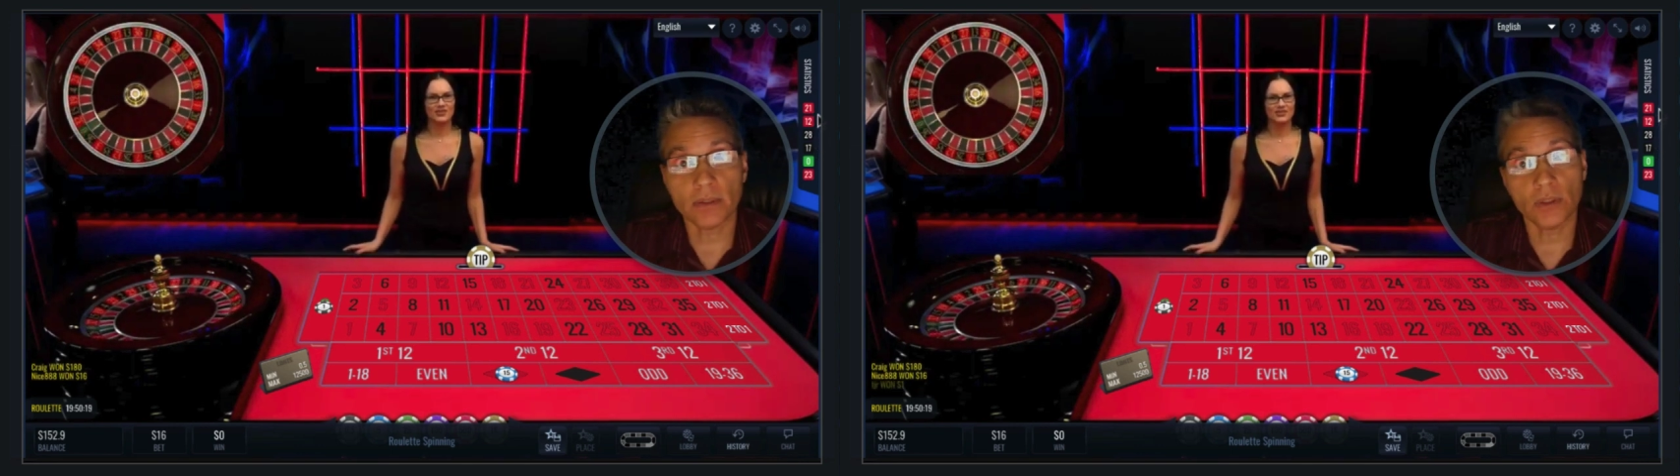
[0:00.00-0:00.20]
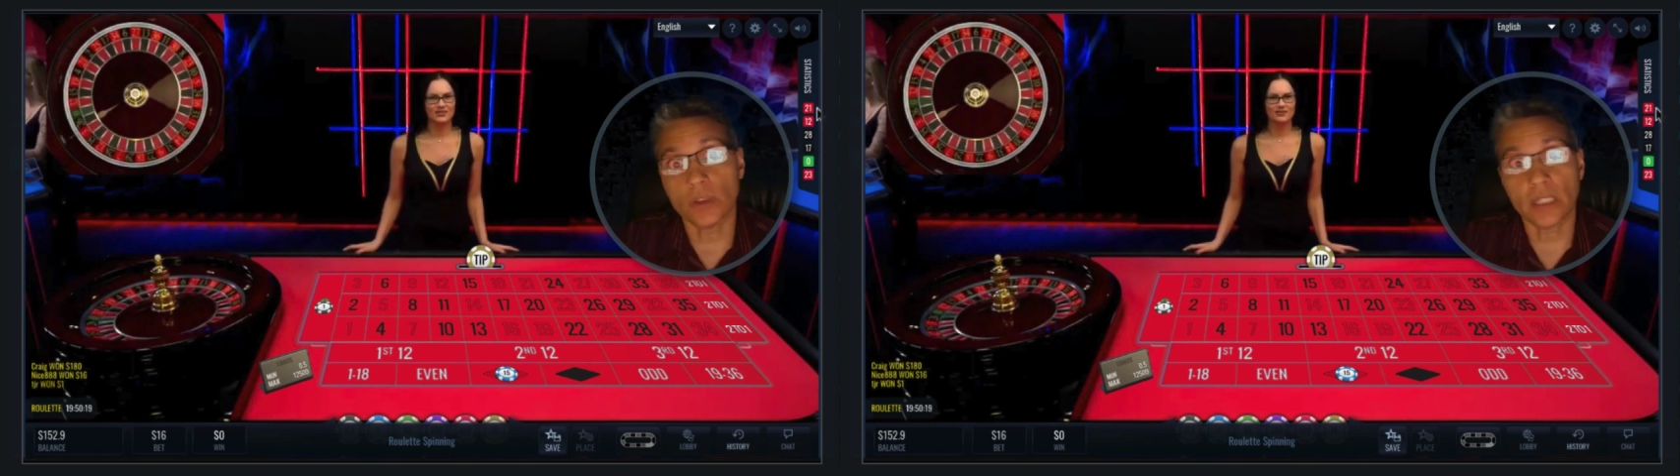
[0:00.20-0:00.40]

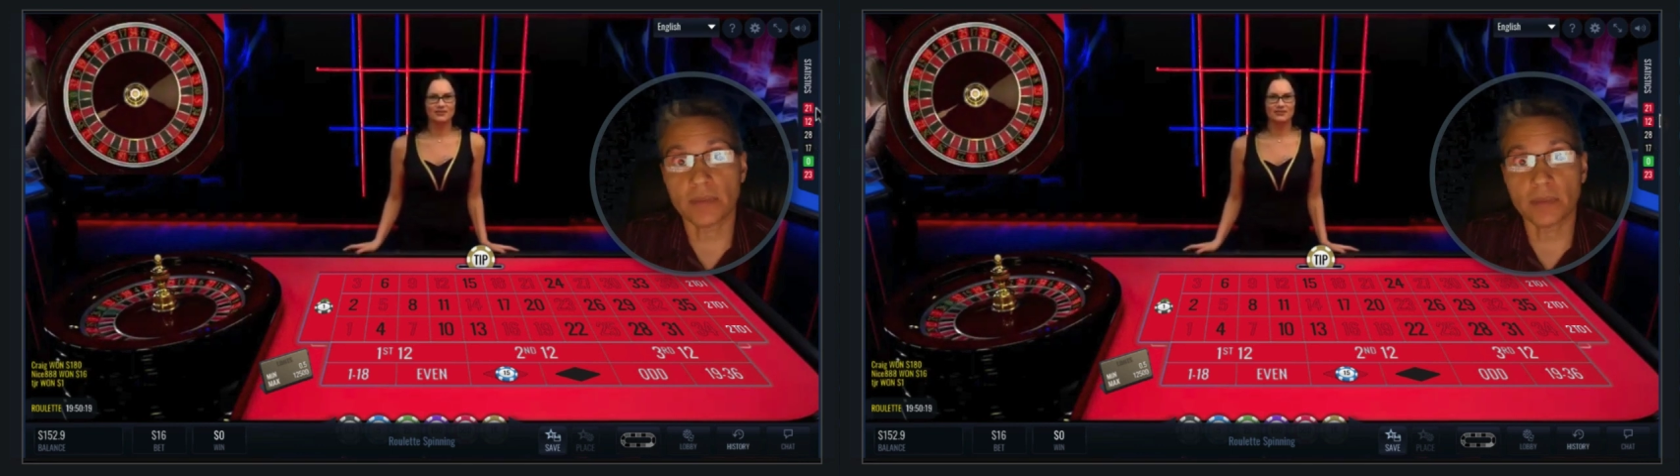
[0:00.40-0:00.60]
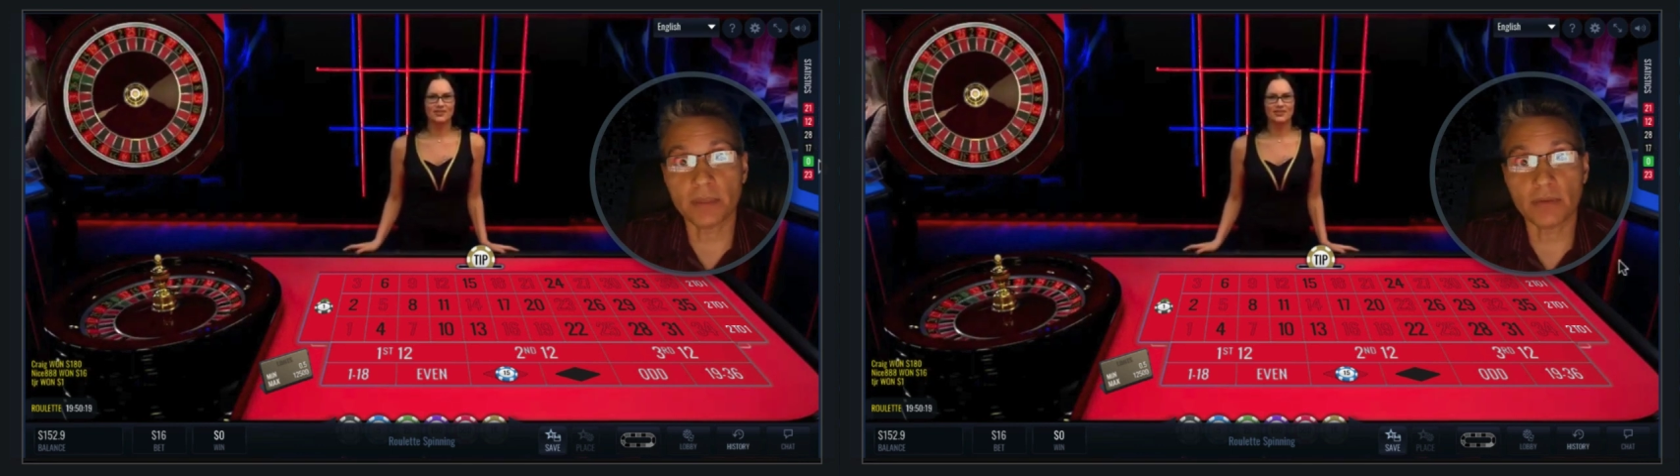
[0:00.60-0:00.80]
You
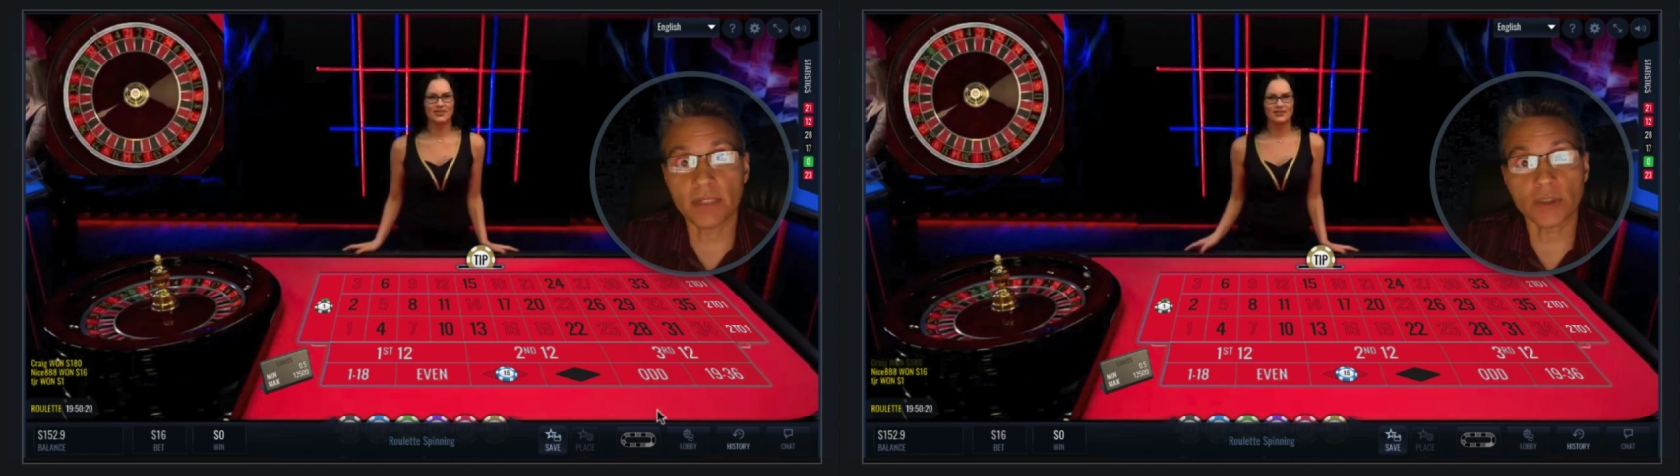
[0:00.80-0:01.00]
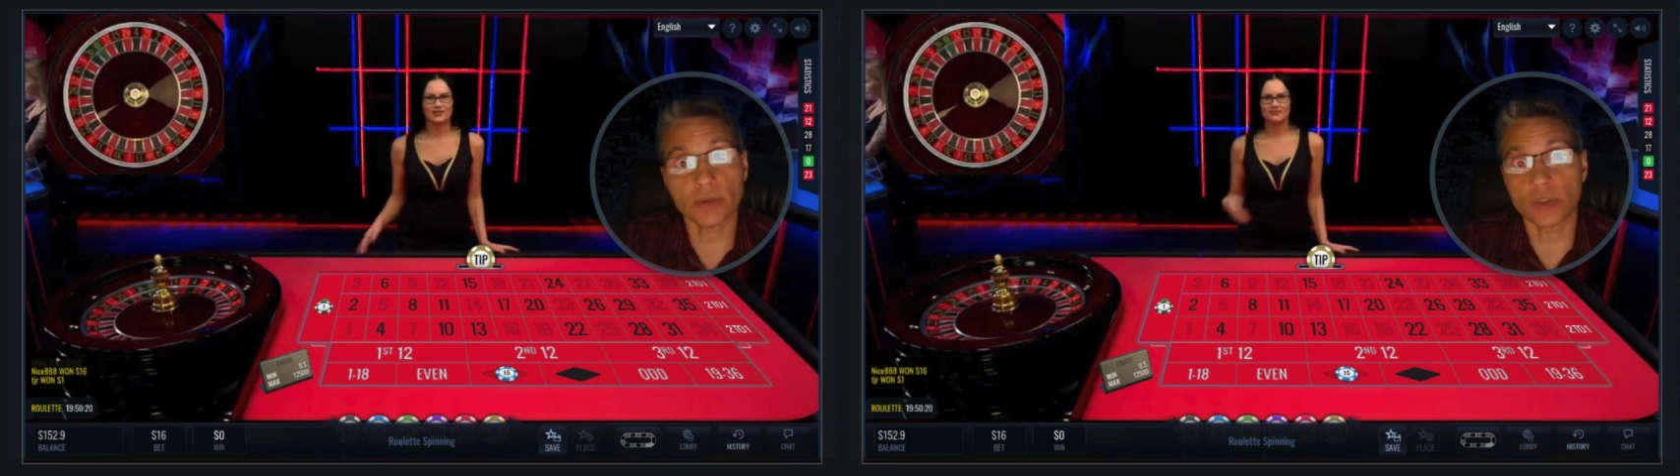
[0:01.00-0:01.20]
claim to be
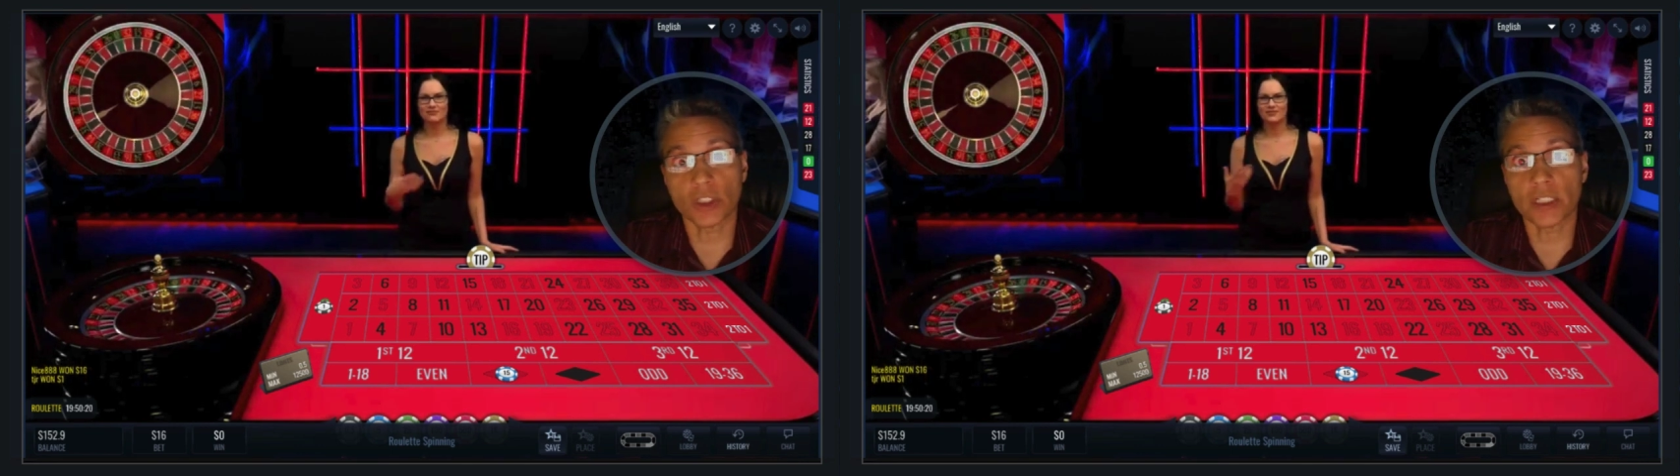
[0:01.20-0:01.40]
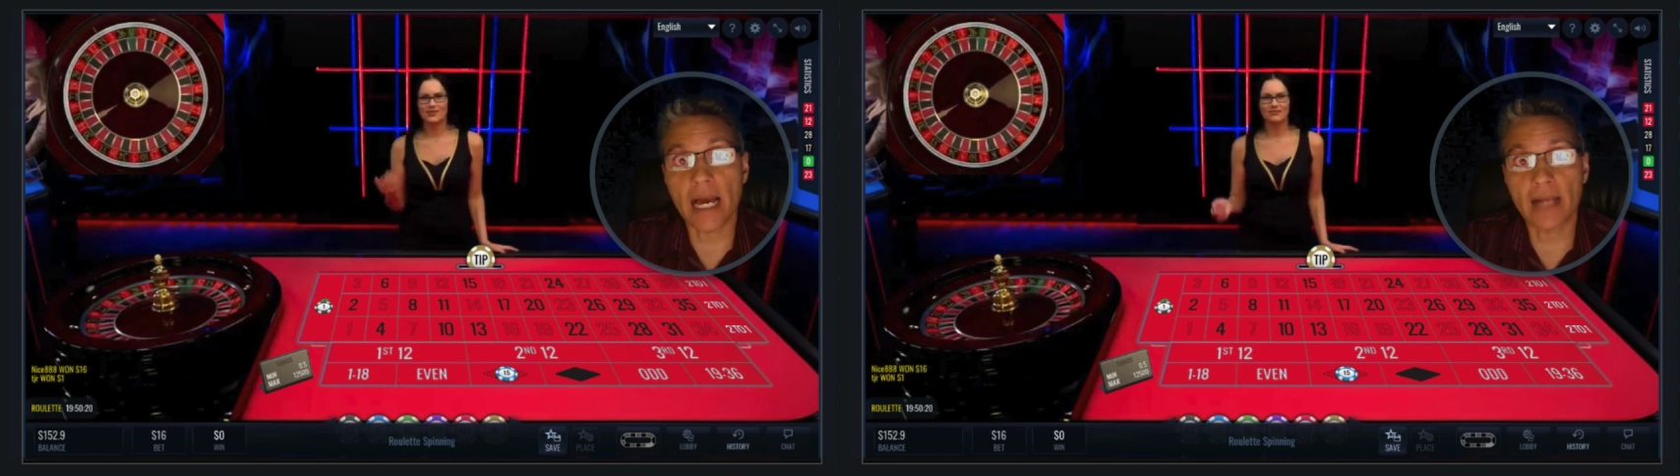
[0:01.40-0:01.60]
rich, which
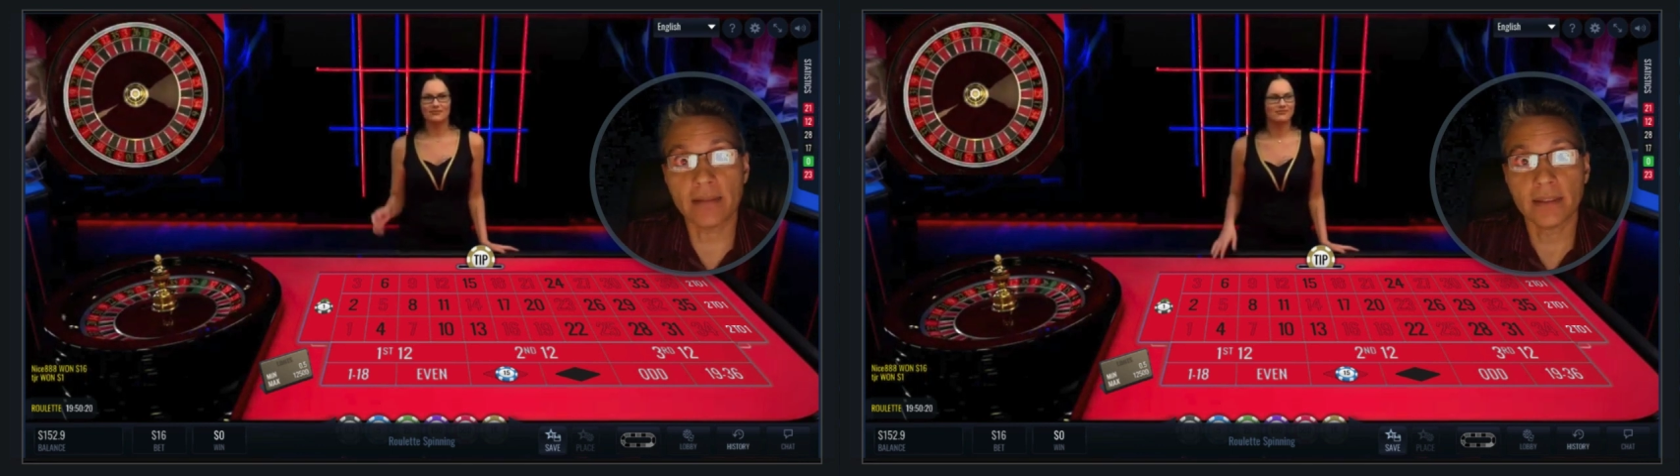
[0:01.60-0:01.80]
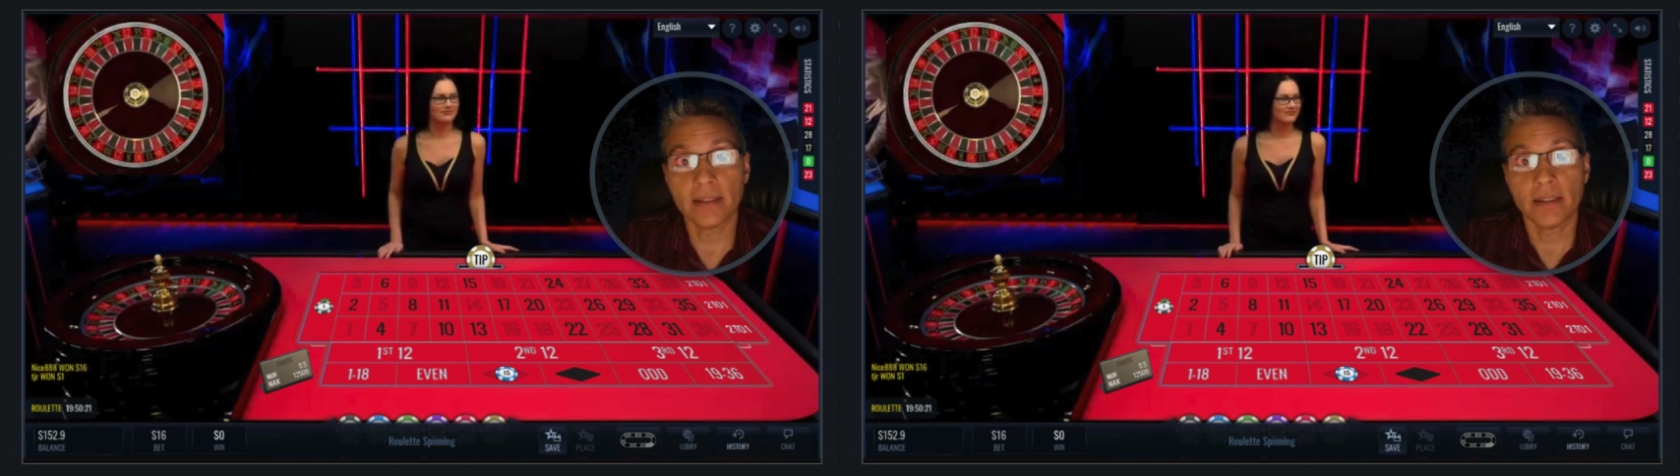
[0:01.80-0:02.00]
you're
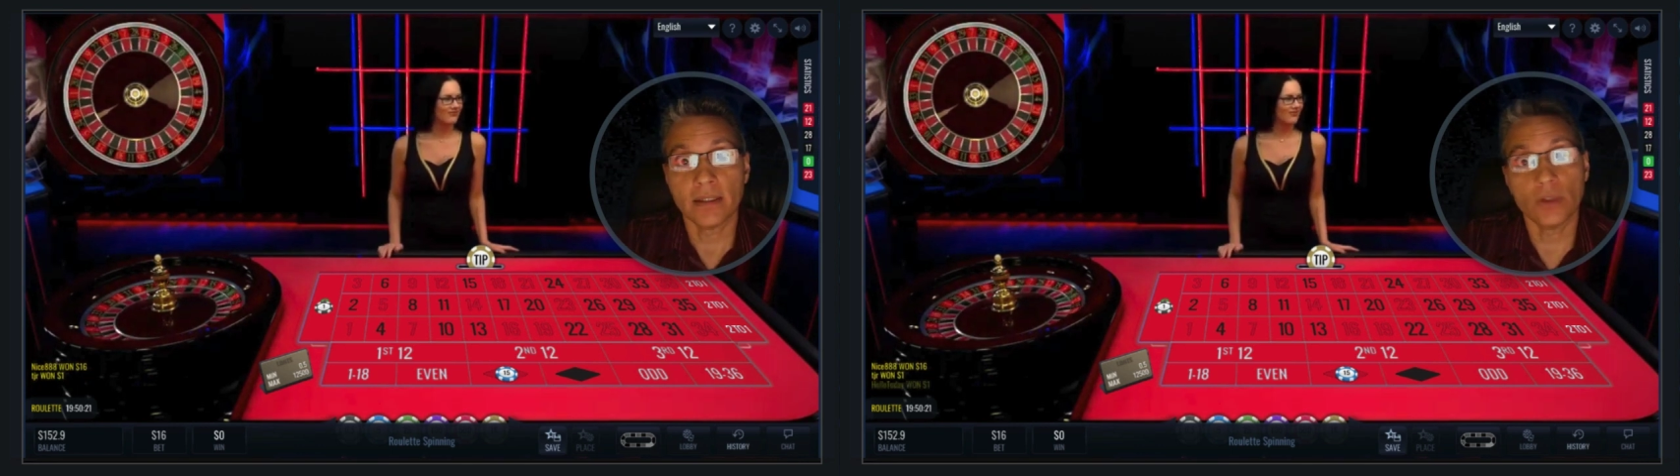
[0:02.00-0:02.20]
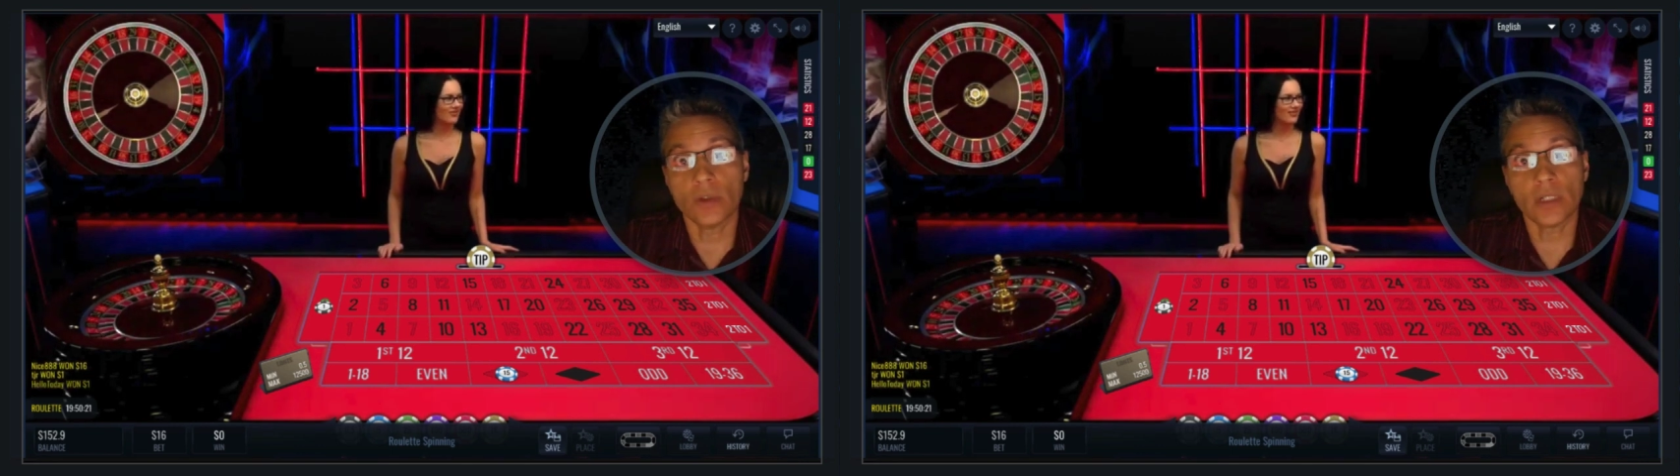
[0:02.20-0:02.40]
not. You